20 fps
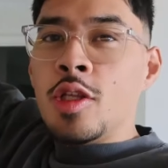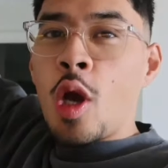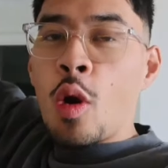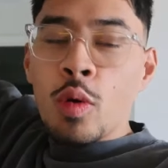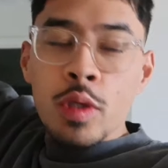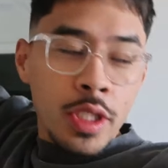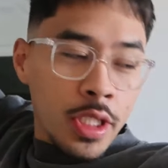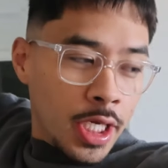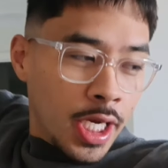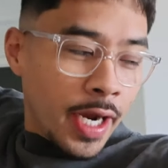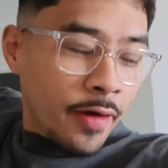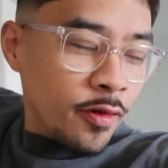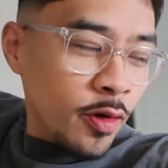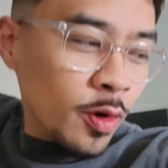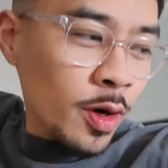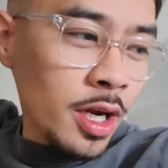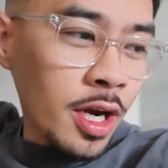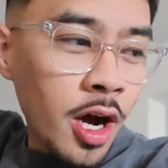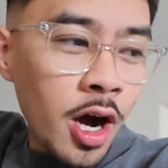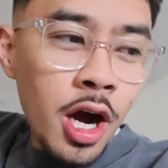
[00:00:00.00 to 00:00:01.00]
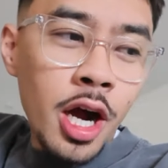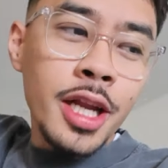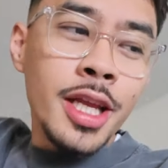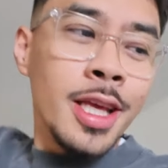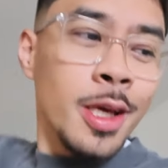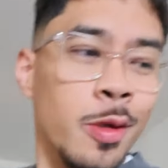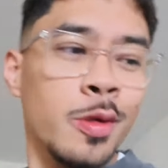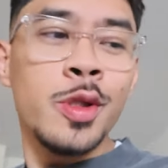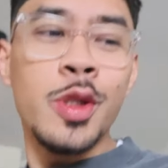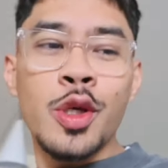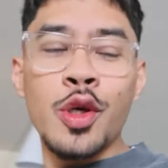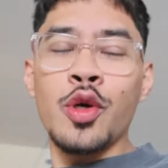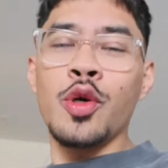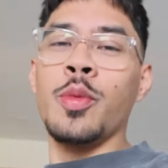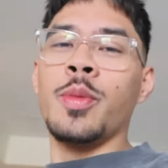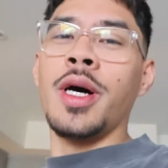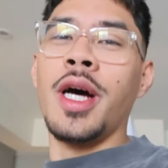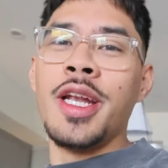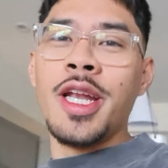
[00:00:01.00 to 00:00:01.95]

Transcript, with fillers: Yo, what's good everyone on YouTube?